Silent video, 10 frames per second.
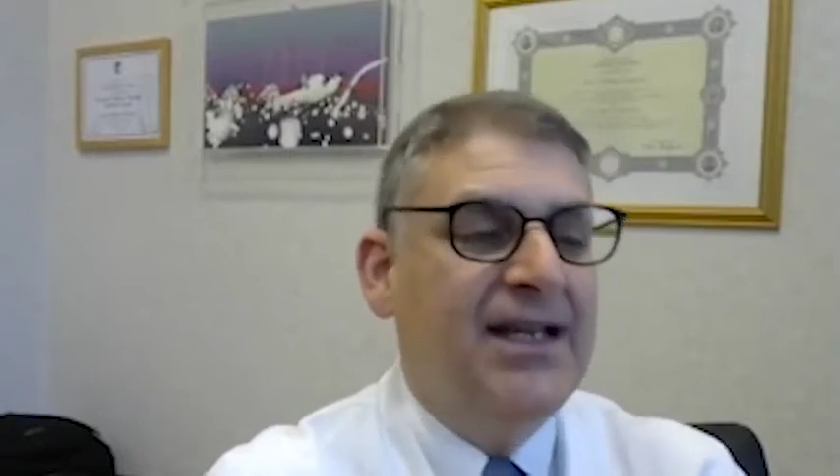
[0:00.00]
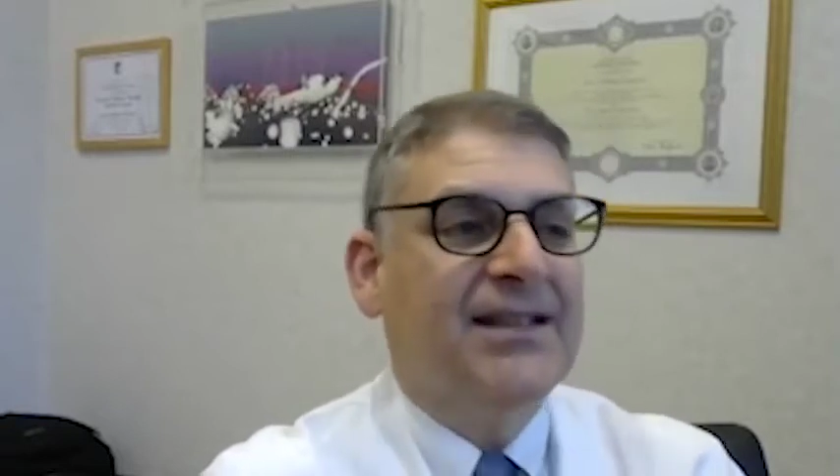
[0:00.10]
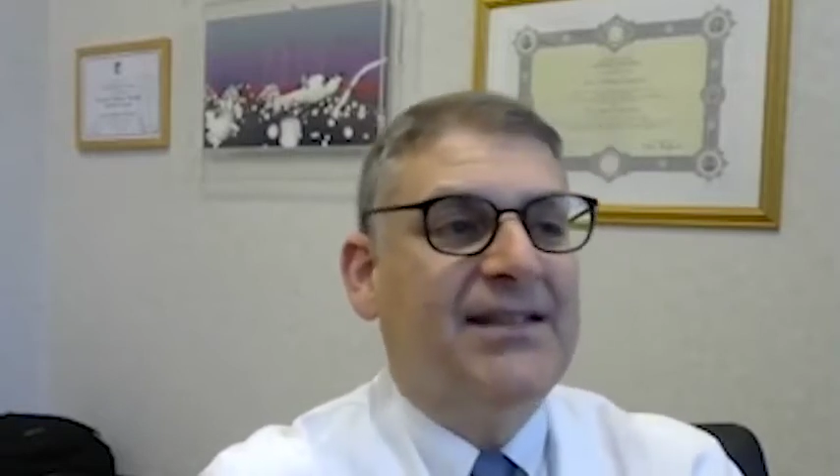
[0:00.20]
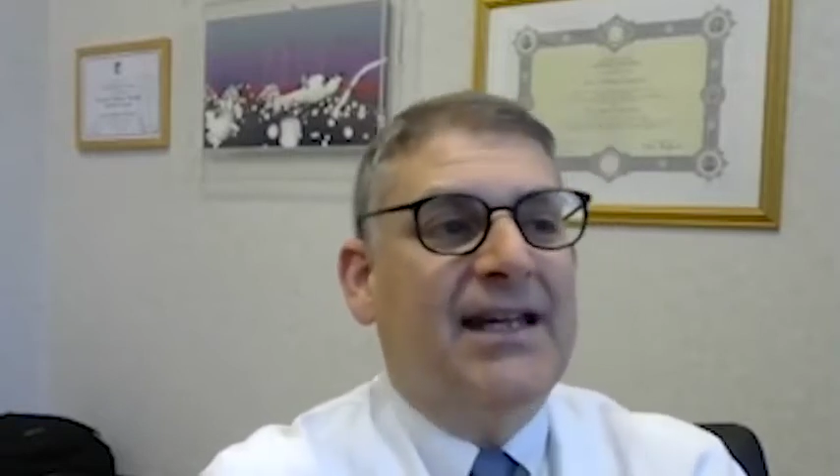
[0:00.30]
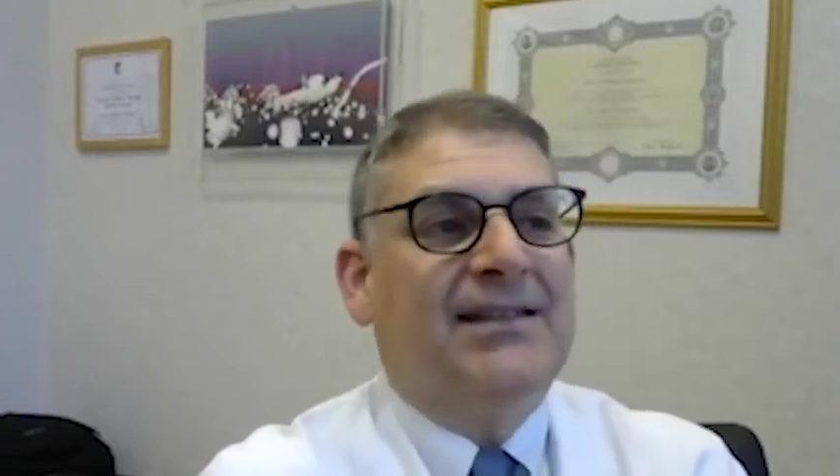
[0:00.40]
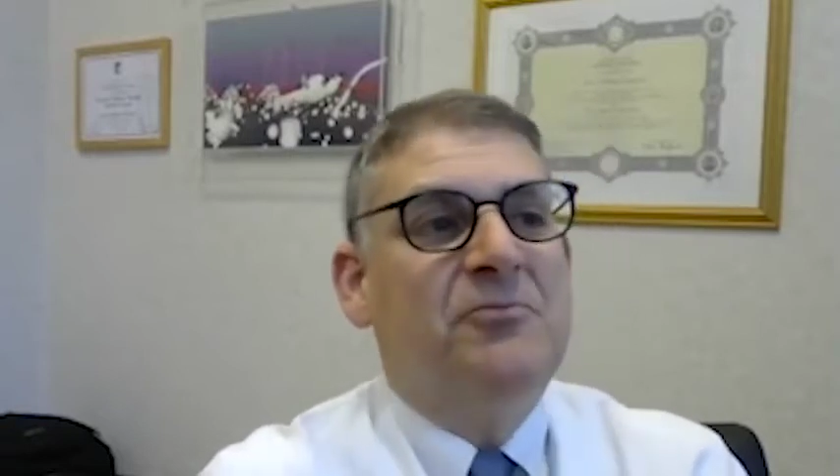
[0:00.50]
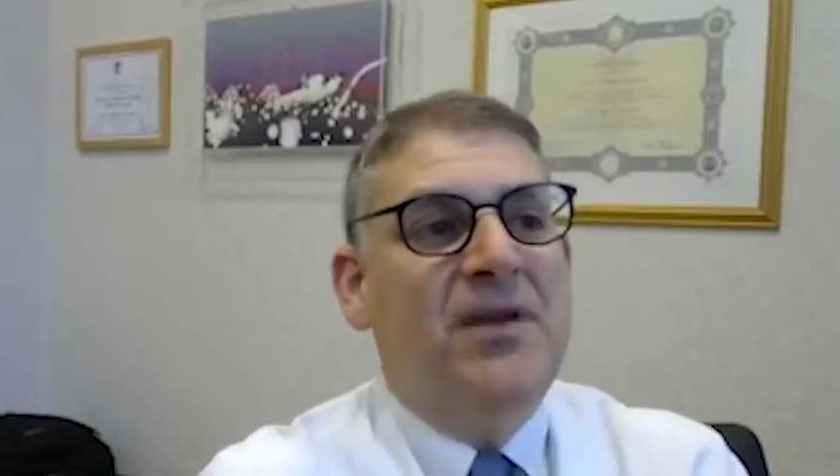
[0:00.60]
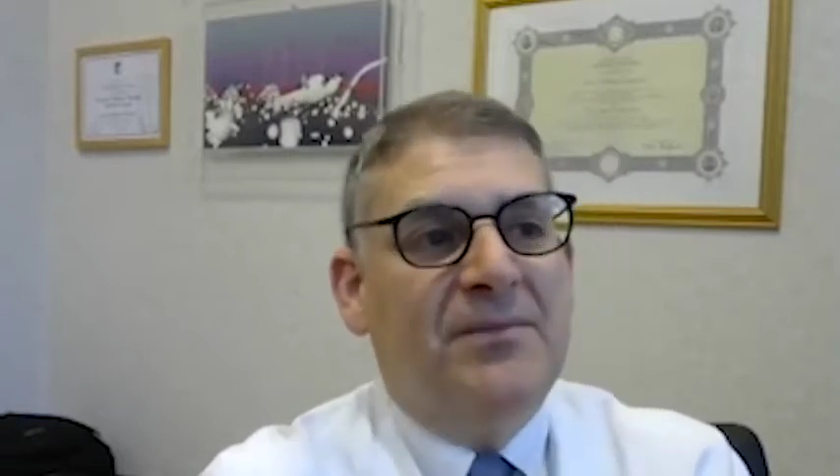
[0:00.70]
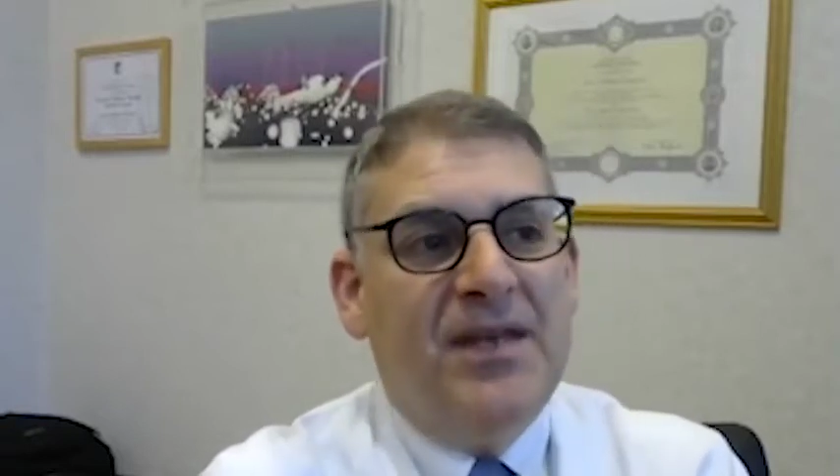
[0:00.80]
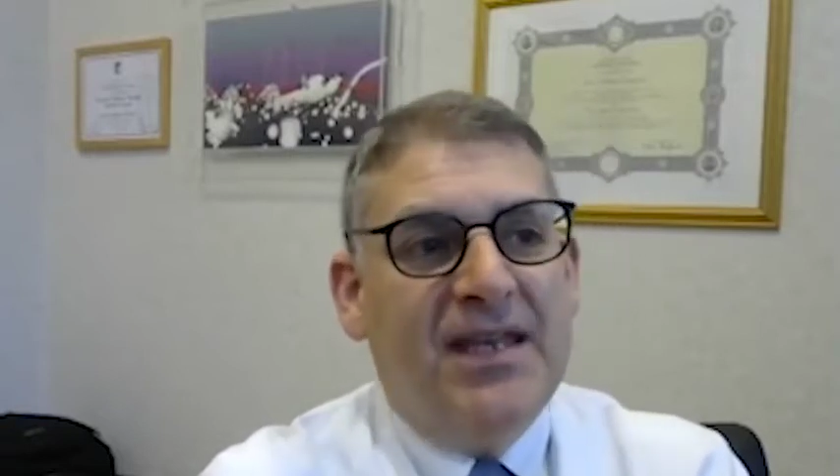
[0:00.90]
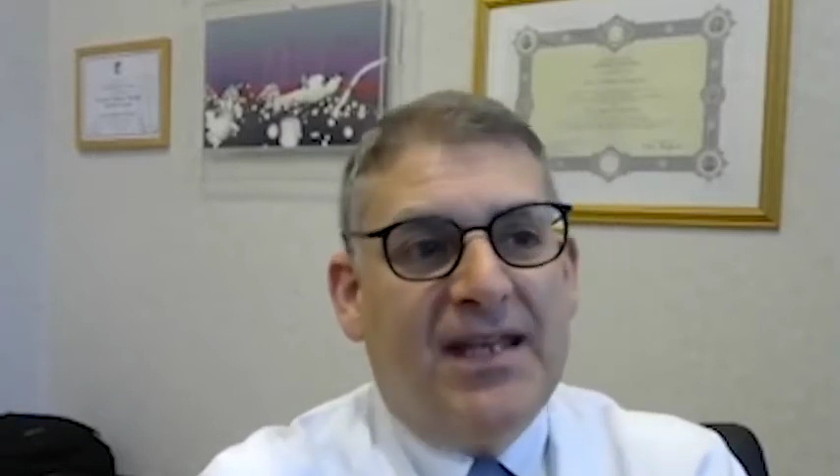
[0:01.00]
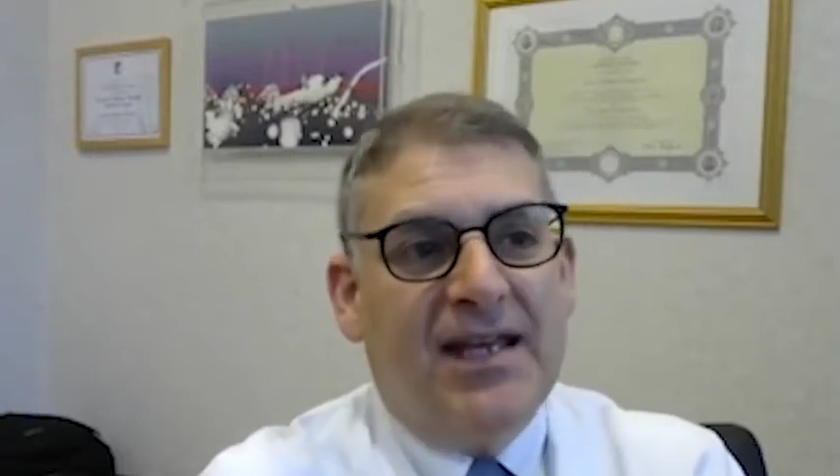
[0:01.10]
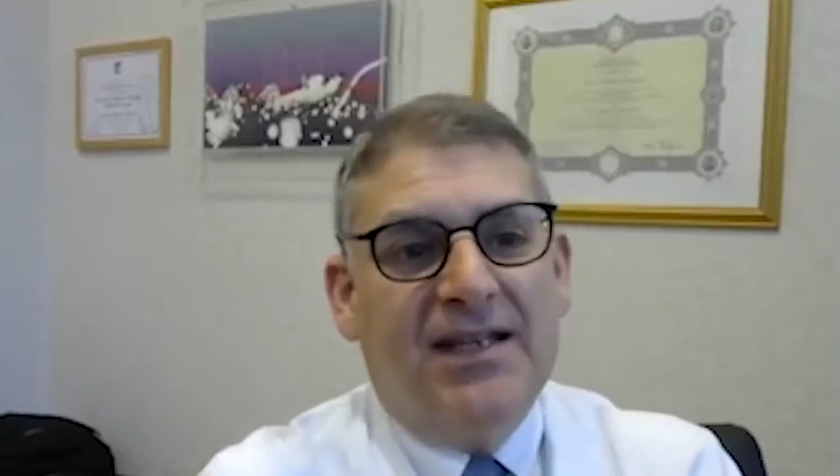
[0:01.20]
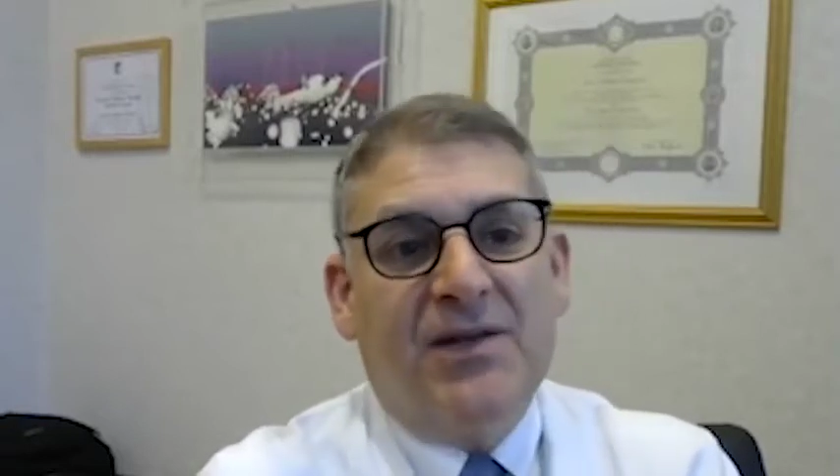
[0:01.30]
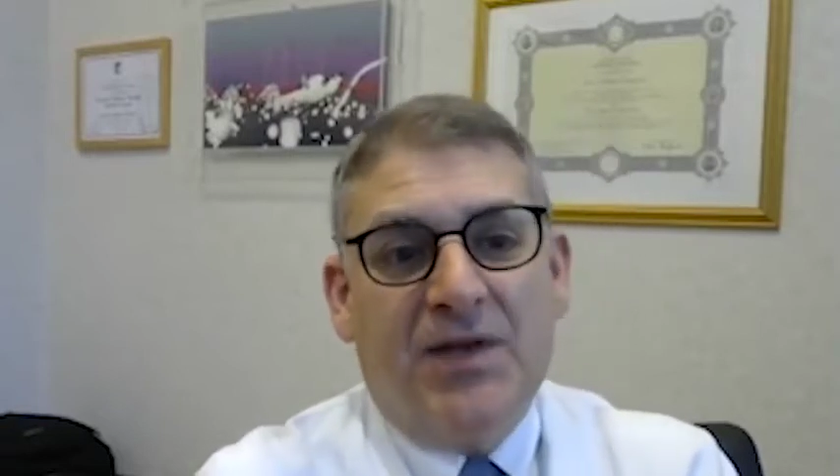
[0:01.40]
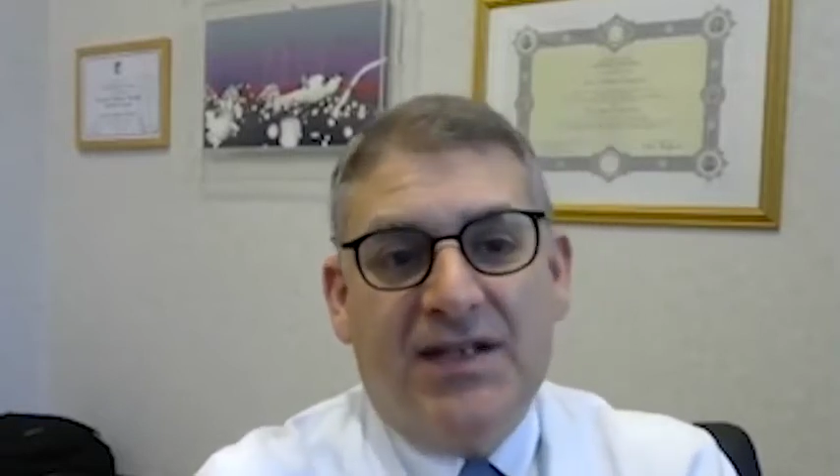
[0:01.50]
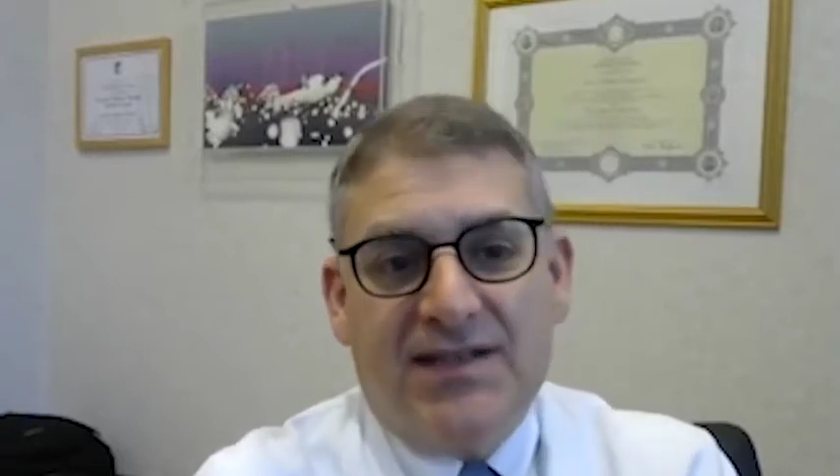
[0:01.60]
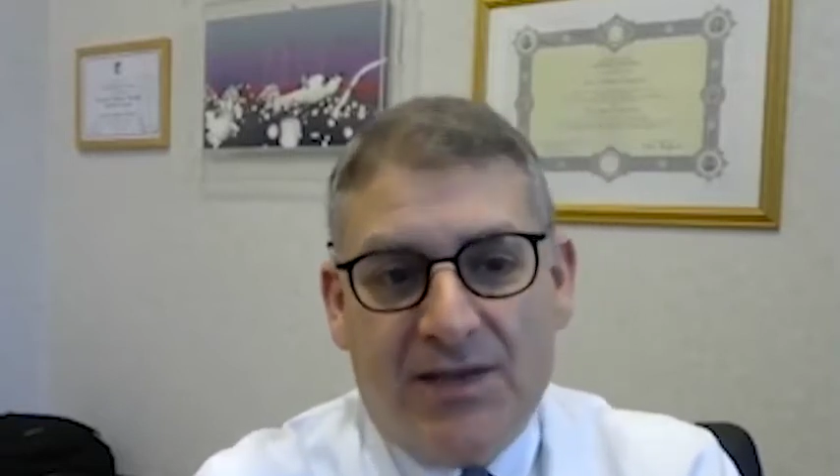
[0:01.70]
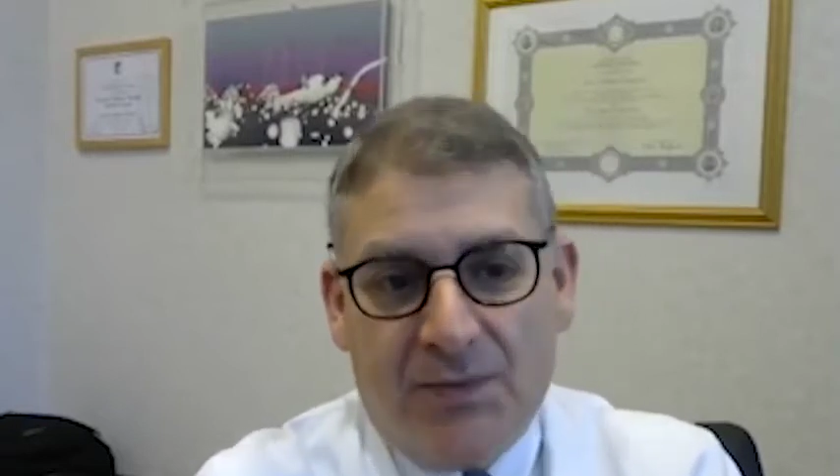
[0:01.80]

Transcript: that maybe can increase the